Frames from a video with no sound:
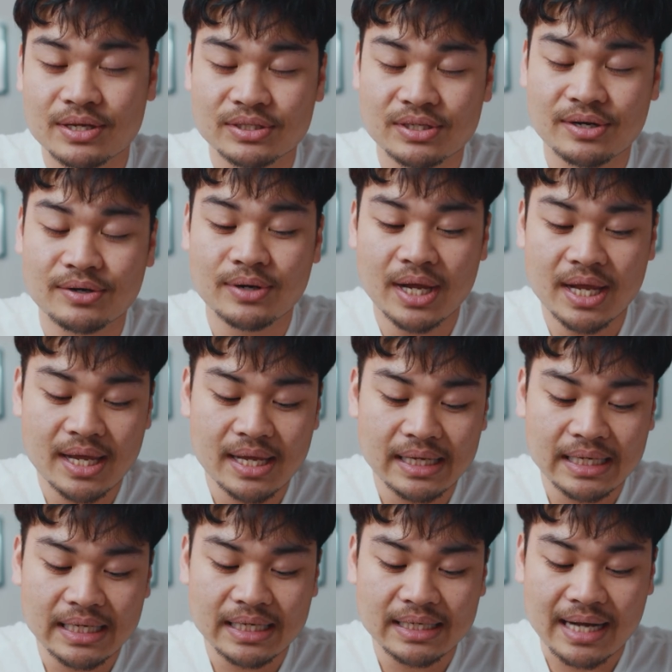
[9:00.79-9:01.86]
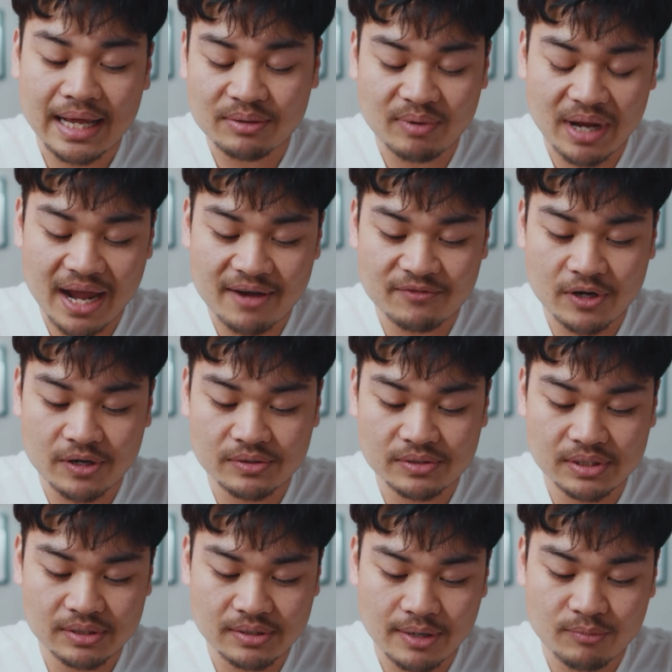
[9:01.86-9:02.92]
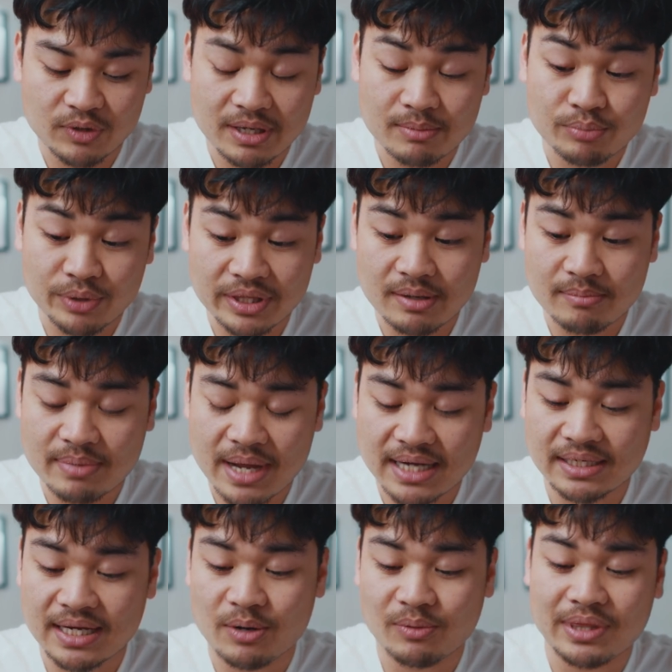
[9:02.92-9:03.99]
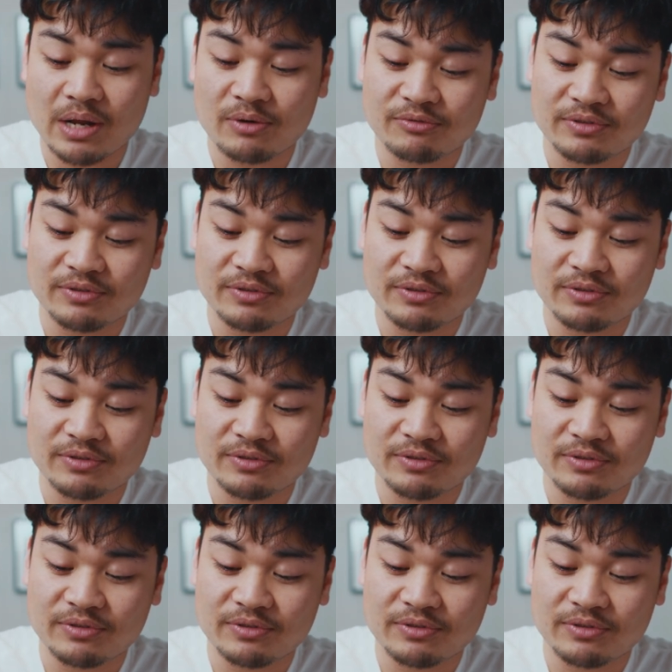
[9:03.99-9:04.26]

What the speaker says: So now that we have those and we can bring them back now without